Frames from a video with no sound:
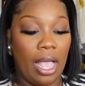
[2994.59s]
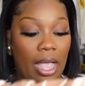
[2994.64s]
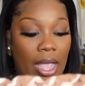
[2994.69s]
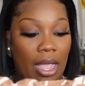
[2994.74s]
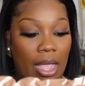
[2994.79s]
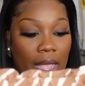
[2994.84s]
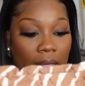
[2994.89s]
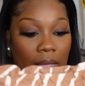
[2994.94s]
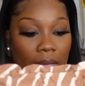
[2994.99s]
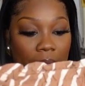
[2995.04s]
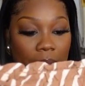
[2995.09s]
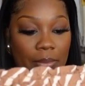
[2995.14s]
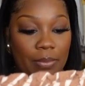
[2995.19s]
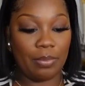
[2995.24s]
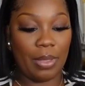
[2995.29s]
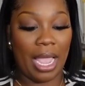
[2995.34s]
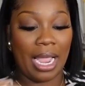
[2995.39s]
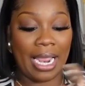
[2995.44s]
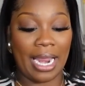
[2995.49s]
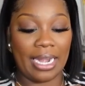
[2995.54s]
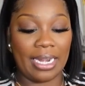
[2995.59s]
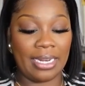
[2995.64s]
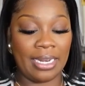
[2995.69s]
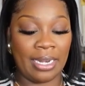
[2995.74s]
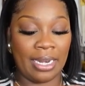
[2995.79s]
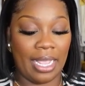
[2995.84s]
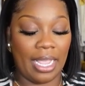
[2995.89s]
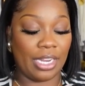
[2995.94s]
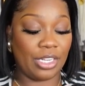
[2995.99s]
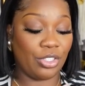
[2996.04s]
um, I got it in
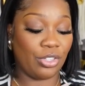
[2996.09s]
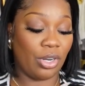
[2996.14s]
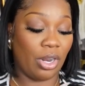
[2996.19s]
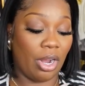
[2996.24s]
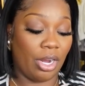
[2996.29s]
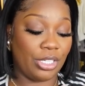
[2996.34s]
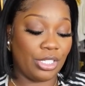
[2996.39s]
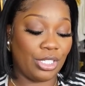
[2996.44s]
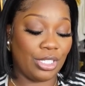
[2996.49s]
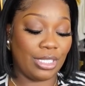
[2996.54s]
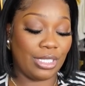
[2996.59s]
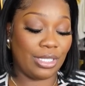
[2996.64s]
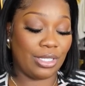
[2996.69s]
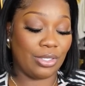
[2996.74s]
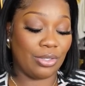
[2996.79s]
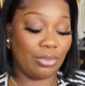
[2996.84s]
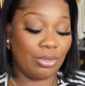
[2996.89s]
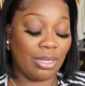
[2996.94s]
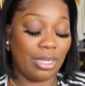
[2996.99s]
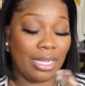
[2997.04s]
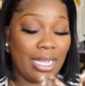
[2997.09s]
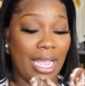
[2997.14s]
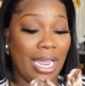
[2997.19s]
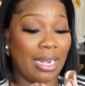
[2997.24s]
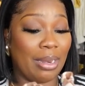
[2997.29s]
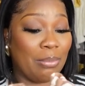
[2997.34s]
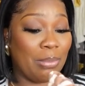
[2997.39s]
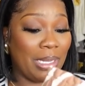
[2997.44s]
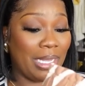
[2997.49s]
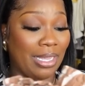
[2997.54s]
an extra large these do look
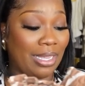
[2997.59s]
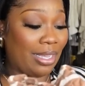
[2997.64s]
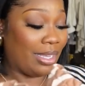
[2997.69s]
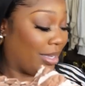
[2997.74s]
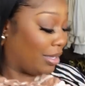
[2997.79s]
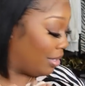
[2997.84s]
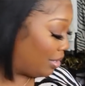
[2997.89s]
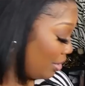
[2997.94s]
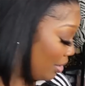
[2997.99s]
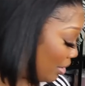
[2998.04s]
kind of big